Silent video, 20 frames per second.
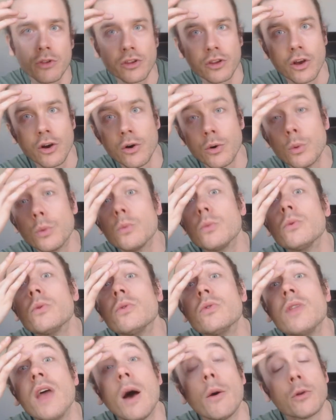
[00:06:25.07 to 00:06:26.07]
So
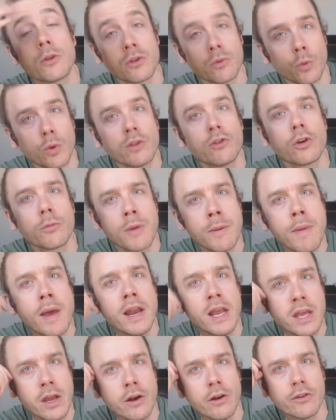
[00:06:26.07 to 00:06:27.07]
that was what took me
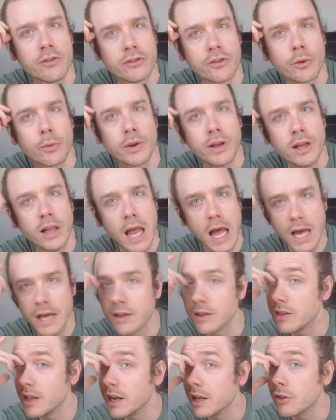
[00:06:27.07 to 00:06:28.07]
many years to
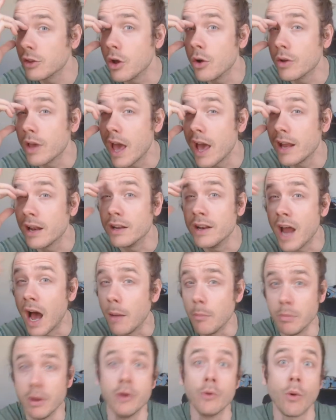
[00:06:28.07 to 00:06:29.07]
realize that it's okay to
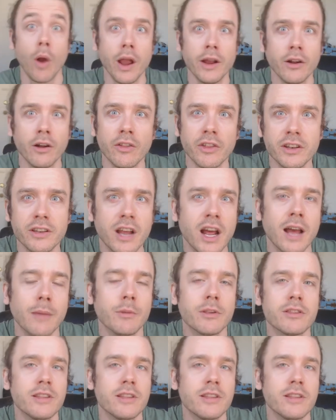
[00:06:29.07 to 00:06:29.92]
not be right all the time.